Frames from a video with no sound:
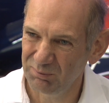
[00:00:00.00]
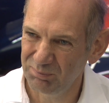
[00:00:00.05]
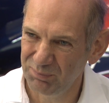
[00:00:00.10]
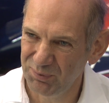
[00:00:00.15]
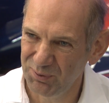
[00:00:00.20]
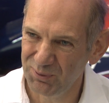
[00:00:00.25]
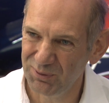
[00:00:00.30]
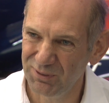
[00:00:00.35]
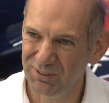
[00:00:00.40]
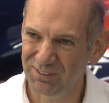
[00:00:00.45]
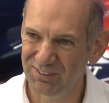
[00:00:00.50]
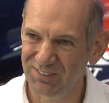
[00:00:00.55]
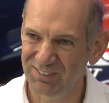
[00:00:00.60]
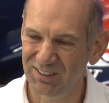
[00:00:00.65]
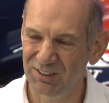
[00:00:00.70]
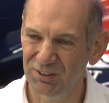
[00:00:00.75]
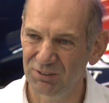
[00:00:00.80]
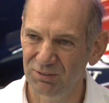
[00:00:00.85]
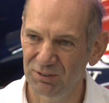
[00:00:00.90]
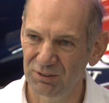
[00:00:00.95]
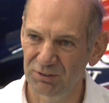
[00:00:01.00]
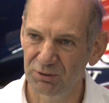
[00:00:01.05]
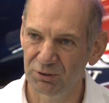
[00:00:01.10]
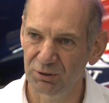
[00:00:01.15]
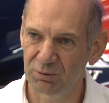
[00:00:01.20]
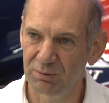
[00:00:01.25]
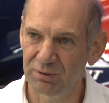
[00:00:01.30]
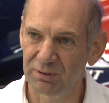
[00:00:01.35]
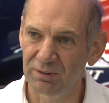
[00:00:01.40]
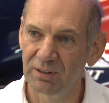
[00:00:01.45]
purely on a sense of
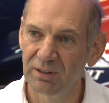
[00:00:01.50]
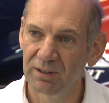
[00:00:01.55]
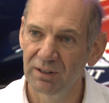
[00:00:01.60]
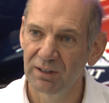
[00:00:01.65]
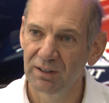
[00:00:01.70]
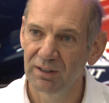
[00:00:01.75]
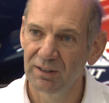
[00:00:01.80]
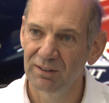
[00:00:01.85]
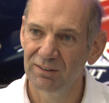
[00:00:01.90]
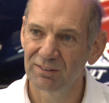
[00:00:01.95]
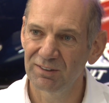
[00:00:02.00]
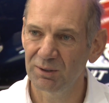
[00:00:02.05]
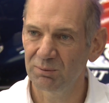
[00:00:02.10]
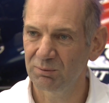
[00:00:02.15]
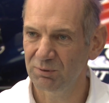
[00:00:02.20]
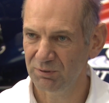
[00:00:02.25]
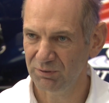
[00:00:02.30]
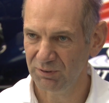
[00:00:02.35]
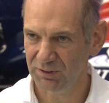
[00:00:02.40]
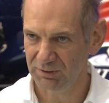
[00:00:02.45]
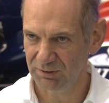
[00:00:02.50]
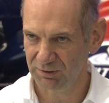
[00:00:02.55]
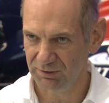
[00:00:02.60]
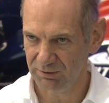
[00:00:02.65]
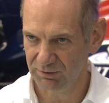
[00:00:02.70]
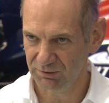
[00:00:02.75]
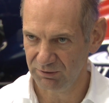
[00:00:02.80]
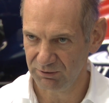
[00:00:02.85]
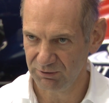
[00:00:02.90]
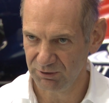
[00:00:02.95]
enjoyment. In terms of
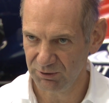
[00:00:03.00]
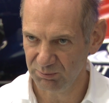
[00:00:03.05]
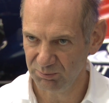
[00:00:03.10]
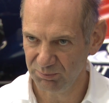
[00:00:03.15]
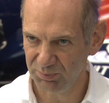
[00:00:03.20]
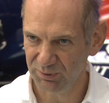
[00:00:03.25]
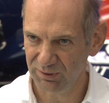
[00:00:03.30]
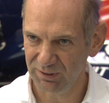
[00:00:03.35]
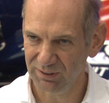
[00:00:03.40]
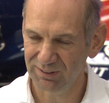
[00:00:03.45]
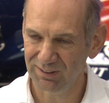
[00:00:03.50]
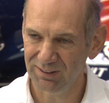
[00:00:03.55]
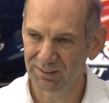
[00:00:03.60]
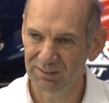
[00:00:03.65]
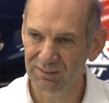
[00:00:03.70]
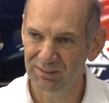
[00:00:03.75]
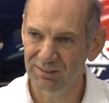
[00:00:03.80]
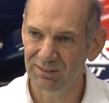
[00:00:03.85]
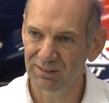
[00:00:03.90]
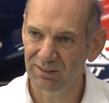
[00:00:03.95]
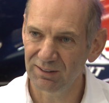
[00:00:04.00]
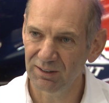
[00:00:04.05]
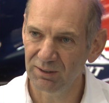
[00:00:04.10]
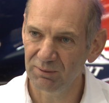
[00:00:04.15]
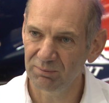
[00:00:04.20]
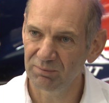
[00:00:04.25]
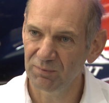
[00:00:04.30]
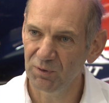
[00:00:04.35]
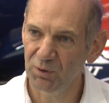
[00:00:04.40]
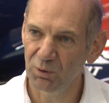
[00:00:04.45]
India as a Grand Prix, then
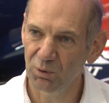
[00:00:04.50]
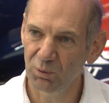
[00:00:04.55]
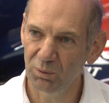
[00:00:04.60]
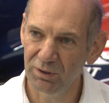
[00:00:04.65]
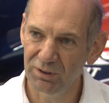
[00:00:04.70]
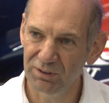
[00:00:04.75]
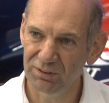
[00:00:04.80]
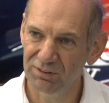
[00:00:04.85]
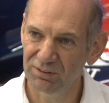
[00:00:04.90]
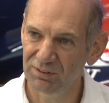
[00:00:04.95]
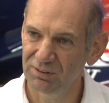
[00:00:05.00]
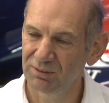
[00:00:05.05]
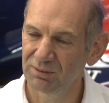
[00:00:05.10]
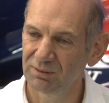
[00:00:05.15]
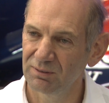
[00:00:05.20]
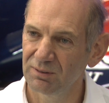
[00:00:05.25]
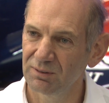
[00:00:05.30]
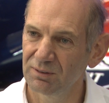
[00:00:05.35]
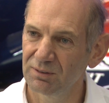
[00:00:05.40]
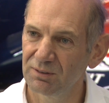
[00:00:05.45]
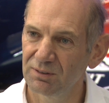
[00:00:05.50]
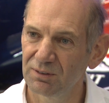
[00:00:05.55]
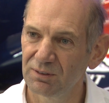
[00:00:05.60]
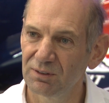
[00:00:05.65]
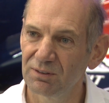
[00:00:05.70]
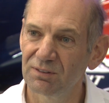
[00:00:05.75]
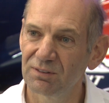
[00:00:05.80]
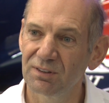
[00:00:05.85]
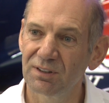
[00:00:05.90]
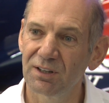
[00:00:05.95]
always
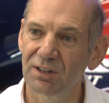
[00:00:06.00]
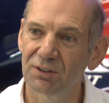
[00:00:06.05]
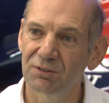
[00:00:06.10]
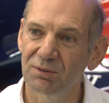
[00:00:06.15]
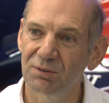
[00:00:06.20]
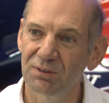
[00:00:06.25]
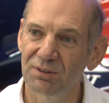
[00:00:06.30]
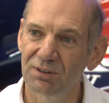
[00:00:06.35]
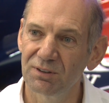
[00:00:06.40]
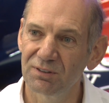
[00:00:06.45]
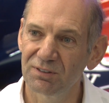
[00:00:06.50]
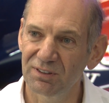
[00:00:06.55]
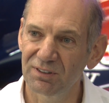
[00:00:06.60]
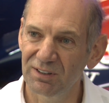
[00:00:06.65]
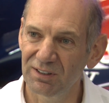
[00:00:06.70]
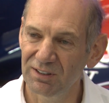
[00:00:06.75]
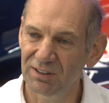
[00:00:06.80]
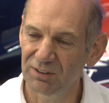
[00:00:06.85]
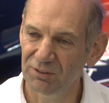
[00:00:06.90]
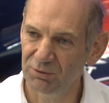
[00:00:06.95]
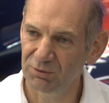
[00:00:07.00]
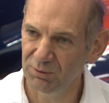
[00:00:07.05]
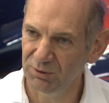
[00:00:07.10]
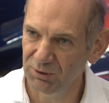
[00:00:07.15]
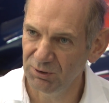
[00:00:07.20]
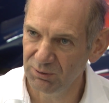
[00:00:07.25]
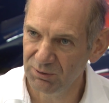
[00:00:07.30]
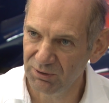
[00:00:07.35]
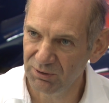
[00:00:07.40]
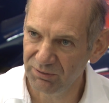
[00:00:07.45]
good to go to a new circuit, to a
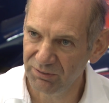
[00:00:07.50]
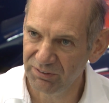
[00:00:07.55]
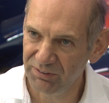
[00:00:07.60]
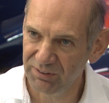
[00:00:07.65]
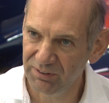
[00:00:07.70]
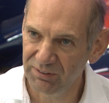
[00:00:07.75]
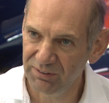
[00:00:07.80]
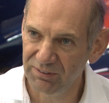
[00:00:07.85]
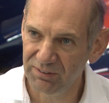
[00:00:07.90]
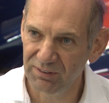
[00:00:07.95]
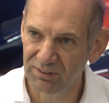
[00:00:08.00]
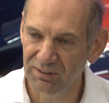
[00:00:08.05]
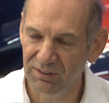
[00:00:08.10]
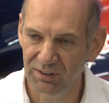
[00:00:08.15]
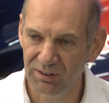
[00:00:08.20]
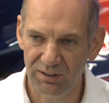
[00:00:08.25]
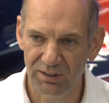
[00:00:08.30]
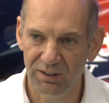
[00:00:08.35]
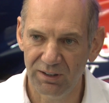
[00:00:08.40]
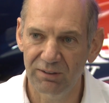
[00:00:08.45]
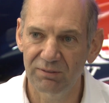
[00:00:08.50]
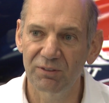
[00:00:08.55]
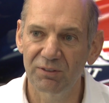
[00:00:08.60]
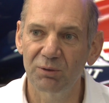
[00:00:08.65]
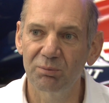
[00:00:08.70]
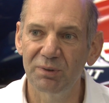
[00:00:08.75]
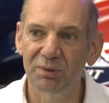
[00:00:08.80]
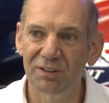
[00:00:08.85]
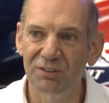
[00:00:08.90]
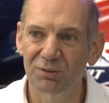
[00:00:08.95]
new continent. I've
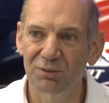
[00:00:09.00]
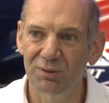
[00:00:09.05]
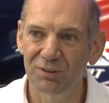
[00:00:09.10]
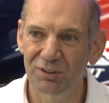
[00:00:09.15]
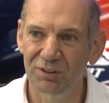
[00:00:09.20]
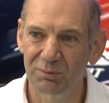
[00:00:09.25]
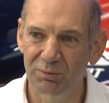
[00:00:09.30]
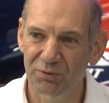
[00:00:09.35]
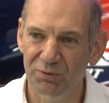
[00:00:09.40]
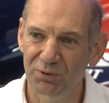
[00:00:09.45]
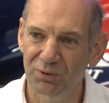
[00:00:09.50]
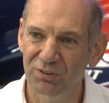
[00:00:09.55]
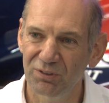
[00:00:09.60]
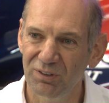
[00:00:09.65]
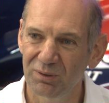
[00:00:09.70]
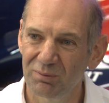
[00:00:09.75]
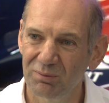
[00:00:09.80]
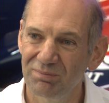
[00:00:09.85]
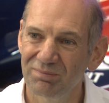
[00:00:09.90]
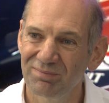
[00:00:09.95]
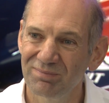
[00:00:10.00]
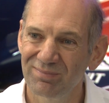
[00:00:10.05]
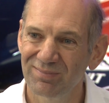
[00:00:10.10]
not been to India before, so I'm